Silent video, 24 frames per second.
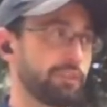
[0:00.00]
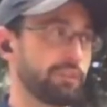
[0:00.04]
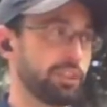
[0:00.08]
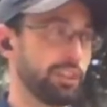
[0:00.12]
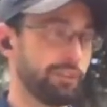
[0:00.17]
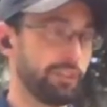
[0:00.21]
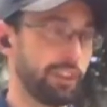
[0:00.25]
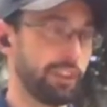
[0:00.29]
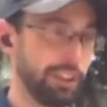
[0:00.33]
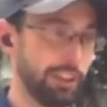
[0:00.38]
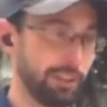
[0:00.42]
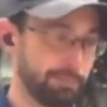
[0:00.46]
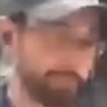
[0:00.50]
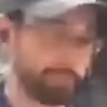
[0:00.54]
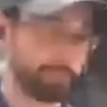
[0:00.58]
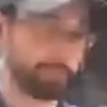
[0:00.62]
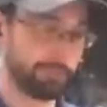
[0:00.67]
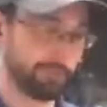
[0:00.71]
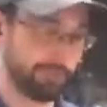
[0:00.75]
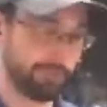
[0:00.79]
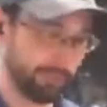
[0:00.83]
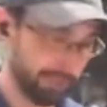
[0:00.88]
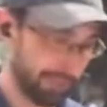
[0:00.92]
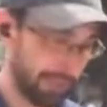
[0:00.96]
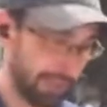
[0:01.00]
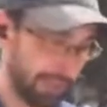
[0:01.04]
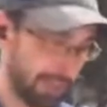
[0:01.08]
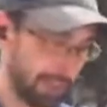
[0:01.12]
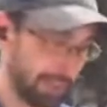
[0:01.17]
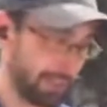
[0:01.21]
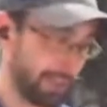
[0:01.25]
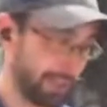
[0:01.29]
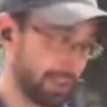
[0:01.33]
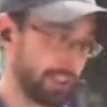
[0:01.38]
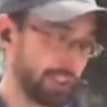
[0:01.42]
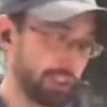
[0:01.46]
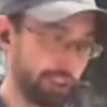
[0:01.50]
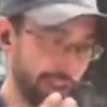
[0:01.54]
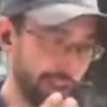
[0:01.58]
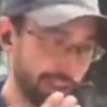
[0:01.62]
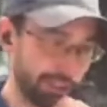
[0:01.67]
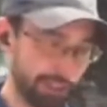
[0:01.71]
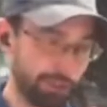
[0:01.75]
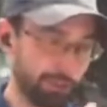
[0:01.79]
developed and you get